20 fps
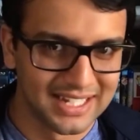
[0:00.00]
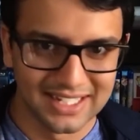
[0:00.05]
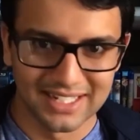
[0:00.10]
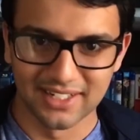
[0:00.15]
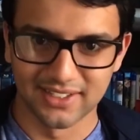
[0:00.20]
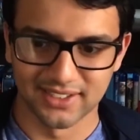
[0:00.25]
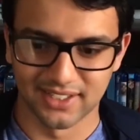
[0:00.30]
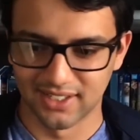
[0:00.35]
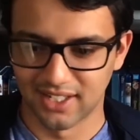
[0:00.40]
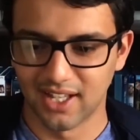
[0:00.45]

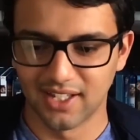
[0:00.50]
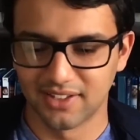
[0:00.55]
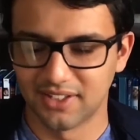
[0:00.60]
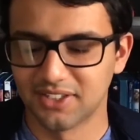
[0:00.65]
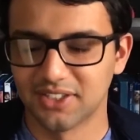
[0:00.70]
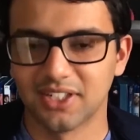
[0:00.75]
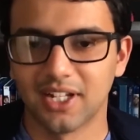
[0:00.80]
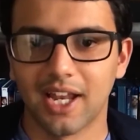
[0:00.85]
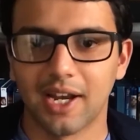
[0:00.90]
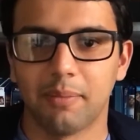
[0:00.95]
there's
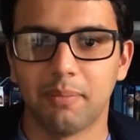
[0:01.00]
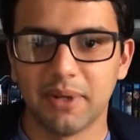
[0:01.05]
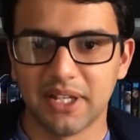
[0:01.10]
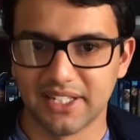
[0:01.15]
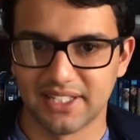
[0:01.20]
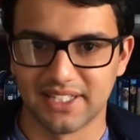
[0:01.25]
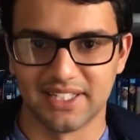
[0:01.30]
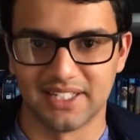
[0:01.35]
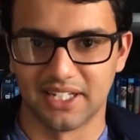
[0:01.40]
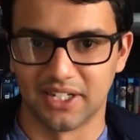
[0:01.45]
a lot of
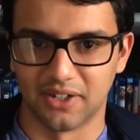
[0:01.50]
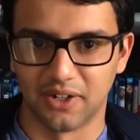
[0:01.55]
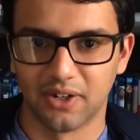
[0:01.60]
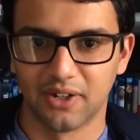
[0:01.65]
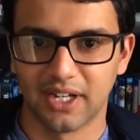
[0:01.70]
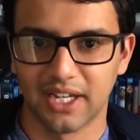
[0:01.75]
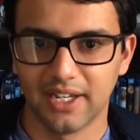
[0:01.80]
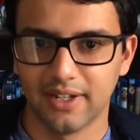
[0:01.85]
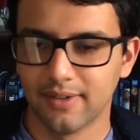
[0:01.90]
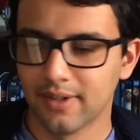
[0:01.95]
pieces here,
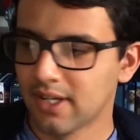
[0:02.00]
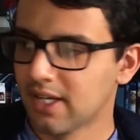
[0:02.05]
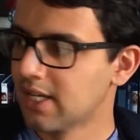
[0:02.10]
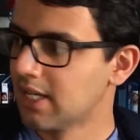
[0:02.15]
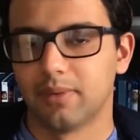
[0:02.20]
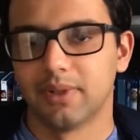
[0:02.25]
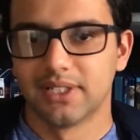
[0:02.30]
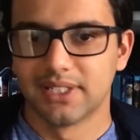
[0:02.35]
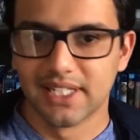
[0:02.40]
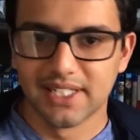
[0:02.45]
okay? I'm
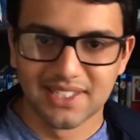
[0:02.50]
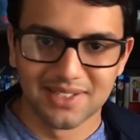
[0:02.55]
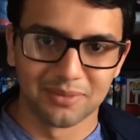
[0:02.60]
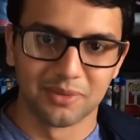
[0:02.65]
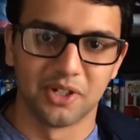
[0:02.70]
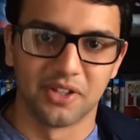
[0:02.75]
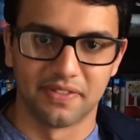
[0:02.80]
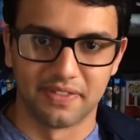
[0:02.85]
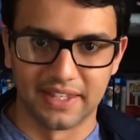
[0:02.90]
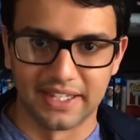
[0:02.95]
going to say some
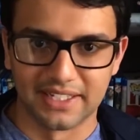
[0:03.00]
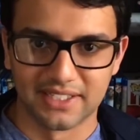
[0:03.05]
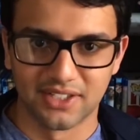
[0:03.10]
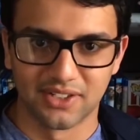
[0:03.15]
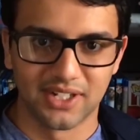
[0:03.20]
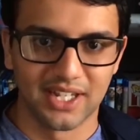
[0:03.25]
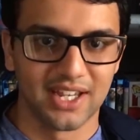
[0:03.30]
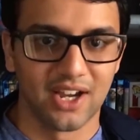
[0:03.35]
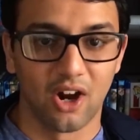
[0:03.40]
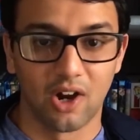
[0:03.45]
good things,
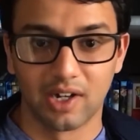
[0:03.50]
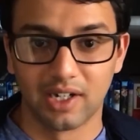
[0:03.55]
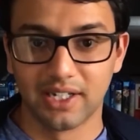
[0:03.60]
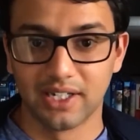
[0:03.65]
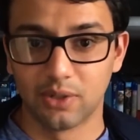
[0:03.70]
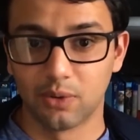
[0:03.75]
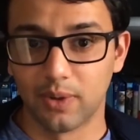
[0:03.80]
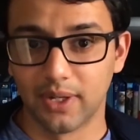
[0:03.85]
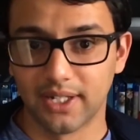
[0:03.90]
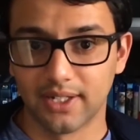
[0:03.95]
okay? Harley
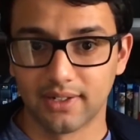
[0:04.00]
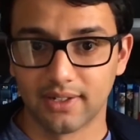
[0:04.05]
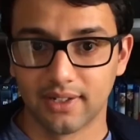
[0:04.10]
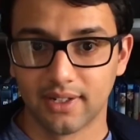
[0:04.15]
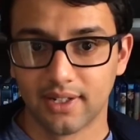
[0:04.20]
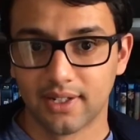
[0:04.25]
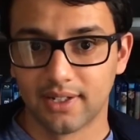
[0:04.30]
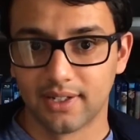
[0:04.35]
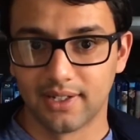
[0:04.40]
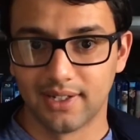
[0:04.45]
Quinn,
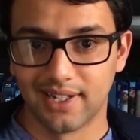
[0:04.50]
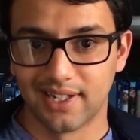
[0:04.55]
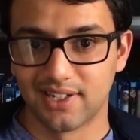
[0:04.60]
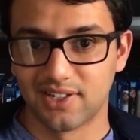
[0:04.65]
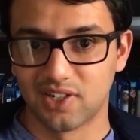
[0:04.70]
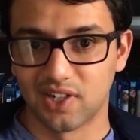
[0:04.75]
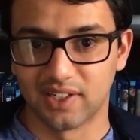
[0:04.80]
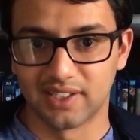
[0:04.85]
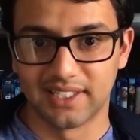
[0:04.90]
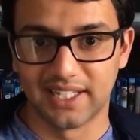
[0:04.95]

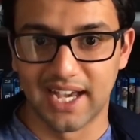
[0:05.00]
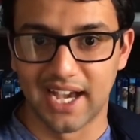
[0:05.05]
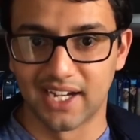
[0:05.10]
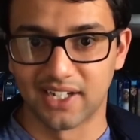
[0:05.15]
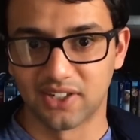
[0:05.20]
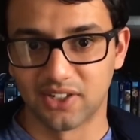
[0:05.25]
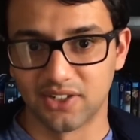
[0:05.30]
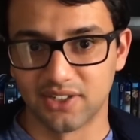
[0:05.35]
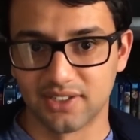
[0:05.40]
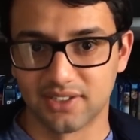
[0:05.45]
Deadshot, the
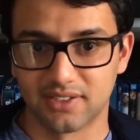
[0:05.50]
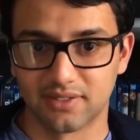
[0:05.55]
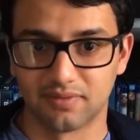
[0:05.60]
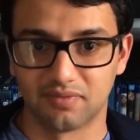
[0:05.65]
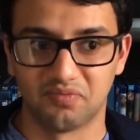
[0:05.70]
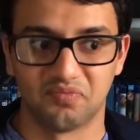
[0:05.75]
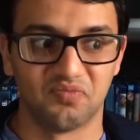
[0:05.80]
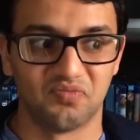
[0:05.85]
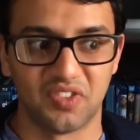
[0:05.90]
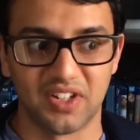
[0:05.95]
actor is
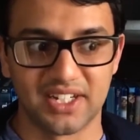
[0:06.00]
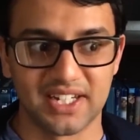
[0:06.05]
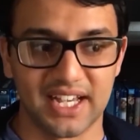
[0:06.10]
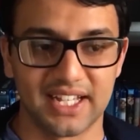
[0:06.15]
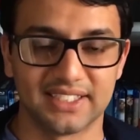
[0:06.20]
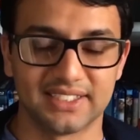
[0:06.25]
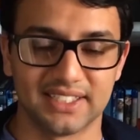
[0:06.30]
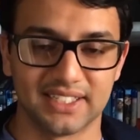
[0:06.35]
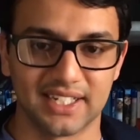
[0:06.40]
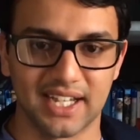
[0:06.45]

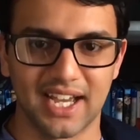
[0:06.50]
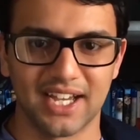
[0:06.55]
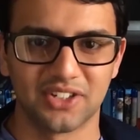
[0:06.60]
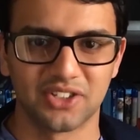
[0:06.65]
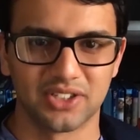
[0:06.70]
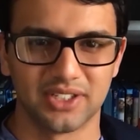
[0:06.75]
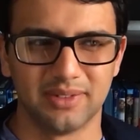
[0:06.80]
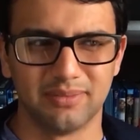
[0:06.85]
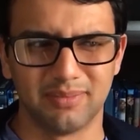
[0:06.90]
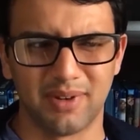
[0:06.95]
fantastic.
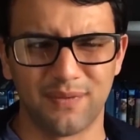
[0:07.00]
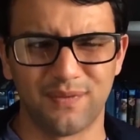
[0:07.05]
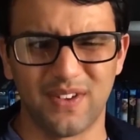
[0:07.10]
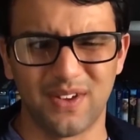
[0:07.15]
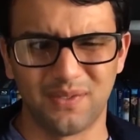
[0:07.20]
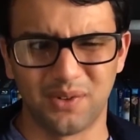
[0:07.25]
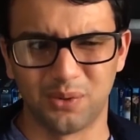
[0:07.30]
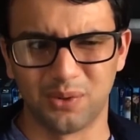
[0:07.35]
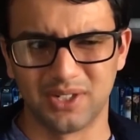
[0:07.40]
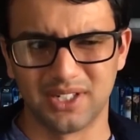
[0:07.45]
My
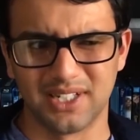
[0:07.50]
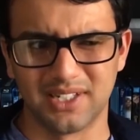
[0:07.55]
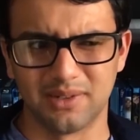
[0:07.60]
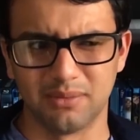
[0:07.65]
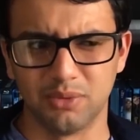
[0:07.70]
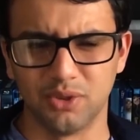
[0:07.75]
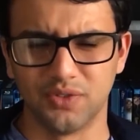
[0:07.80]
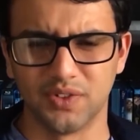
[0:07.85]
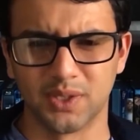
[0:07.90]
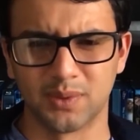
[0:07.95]
favorite one in the
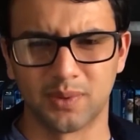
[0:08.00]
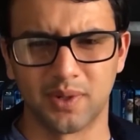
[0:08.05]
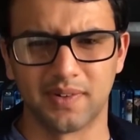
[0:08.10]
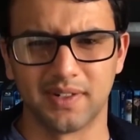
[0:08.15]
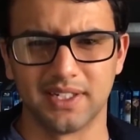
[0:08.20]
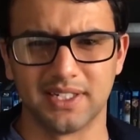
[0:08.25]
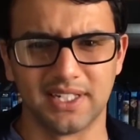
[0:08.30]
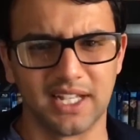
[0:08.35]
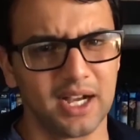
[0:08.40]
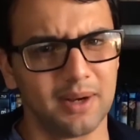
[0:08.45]
movie is probably
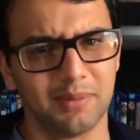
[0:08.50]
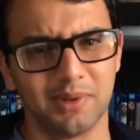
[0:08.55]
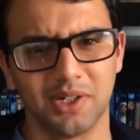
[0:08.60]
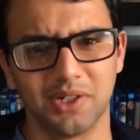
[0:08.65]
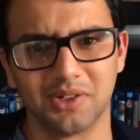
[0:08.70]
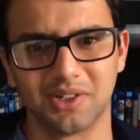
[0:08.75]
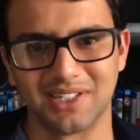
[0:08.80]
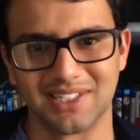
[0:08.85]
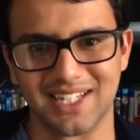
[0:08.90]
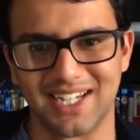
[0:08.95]

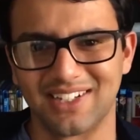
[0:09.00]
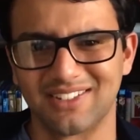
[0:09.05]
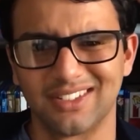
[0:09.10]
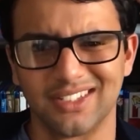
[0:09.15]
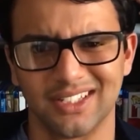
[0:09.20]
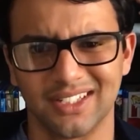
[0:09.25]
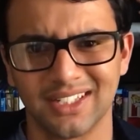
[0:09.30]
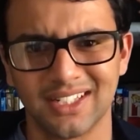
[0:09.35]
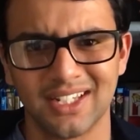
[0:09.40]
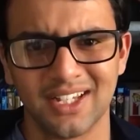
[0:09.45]
Diablo, because I
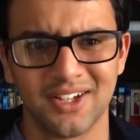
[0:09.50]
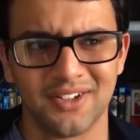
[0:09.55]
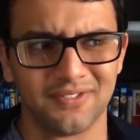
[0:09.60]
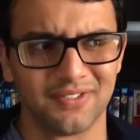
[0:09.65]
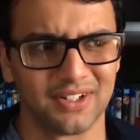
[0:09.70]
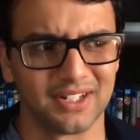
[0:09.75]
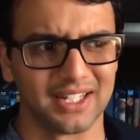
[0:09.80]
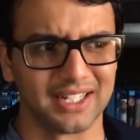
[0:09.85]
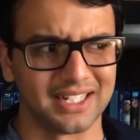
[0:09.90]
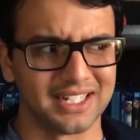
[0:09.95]
actually
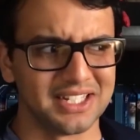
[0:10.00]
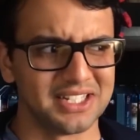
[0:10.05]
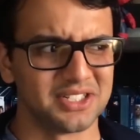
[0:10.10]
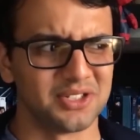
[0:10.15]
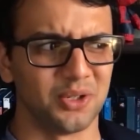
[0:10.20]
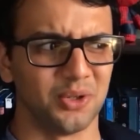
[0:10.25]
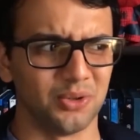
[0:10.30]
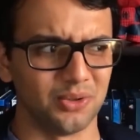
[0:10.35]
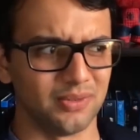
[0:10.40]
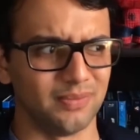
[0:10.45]
felt like his
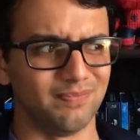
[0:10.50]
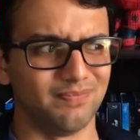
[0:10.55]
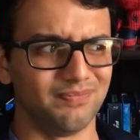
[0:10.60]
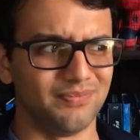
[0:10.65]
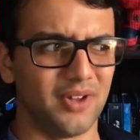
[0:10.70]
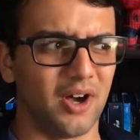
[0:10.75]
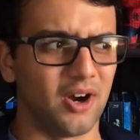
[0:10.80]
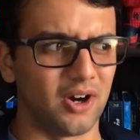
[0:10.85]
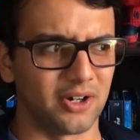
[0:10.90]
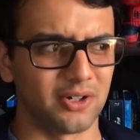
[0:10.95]
whole
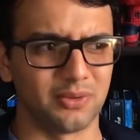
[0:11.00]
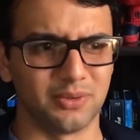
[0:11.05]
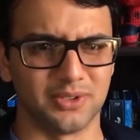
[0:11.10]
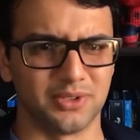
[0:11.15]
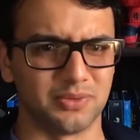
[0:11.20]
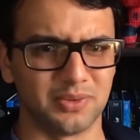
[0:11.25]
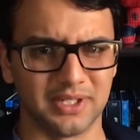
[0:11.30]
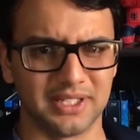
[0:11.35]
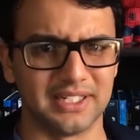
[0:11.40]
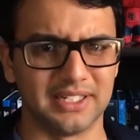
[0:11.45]
arc
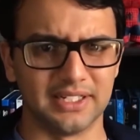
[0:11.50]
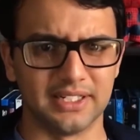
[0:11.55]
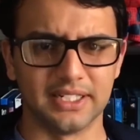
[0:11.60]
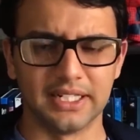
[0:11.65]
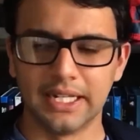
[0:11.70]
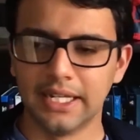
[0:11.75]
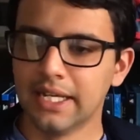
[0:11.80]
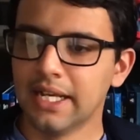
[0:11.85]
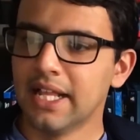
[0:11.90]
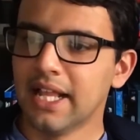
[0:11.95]
was really
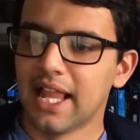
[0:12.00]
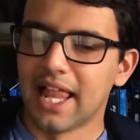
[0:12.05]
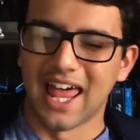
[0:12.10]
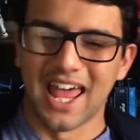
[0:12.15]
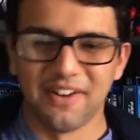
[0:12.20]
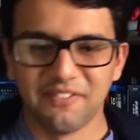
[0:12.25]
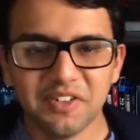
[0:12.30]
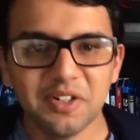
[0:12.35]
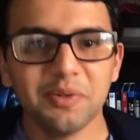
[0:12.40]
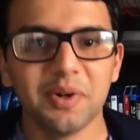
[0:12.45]
good.
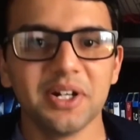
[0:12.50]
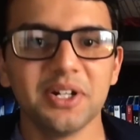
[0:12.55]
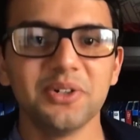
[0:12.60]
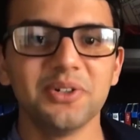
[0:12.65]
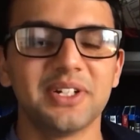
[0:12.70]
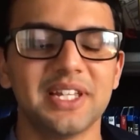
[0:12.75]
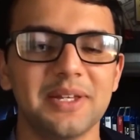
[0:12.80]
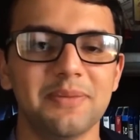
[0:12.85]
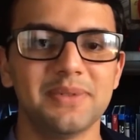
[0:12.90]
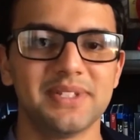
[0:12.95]
Everyone who
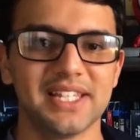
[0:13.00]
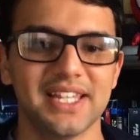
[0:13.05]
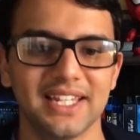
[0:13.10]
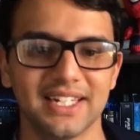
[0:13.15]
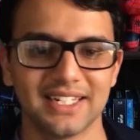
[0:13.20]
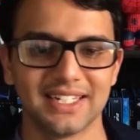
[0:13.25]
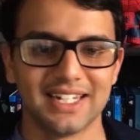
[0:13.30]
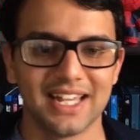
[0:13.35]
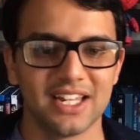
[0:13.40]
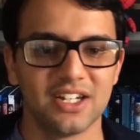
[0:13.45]
keeps
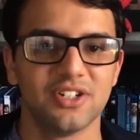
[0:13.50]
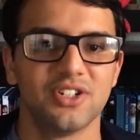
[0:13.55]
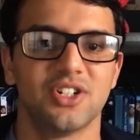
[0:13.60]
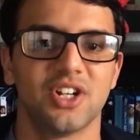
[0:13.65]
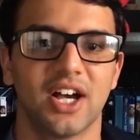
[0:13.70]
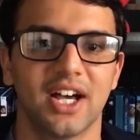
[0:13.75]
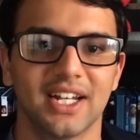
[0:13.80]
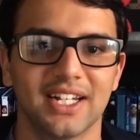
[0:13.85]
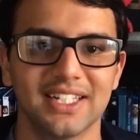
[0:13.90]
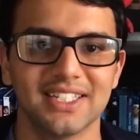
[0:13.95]
saying
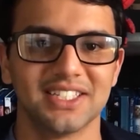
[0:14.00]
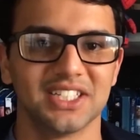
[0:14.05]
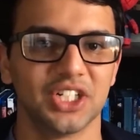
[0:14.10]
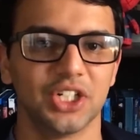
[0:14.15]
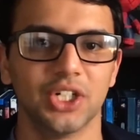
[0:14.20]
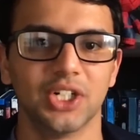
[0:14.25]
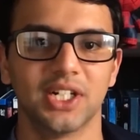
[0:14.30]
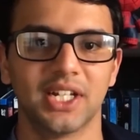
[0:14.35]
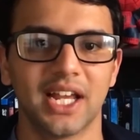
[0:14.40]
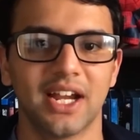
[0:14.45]
Deadshot is a
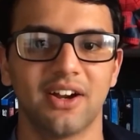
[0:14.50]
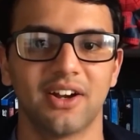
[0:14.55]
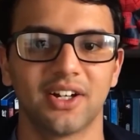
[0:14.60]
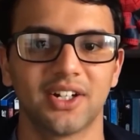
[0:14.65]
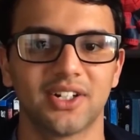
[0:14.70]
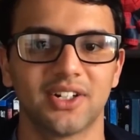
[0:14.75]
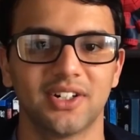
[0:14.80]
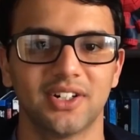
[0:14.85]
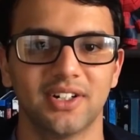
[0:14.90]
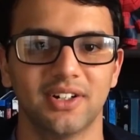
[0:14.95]
good
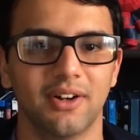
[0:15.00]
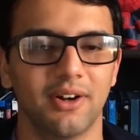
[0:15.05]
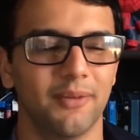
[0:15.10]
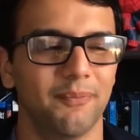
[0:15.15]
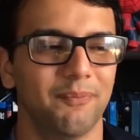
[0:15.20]
character,